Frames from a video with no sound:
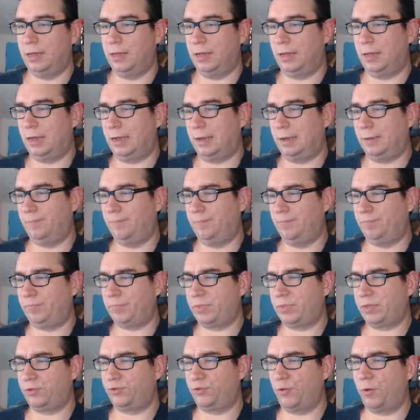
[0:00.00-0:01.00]

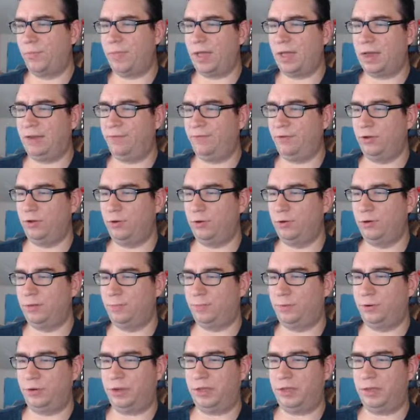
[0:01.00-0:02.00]
So I'm not even going to
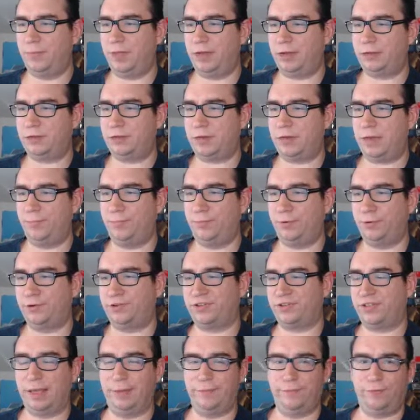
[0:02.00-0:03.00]
put him next to Emperor
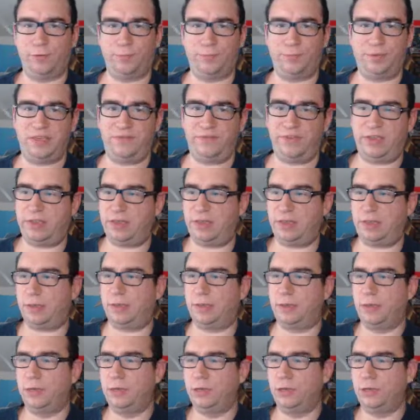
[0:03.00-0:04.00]
Slime for
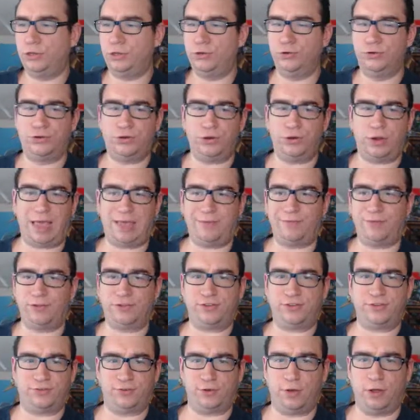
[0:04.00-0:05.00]
PvE. You should have a
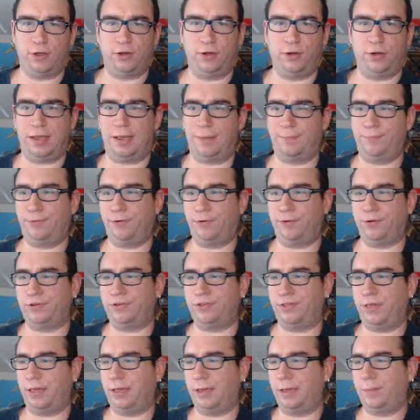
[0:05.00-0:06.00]
stronger Emperor
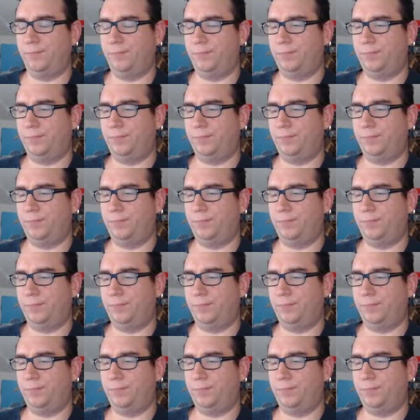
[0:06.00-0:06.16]
Slime.